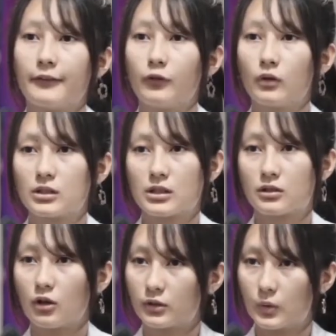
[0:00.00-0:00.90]
Their focus
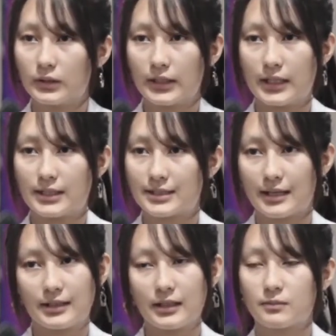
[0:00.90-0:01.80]
is not only in
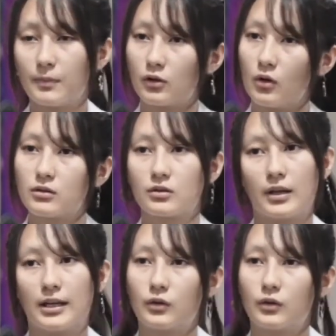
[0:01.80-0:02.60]
subjects but also in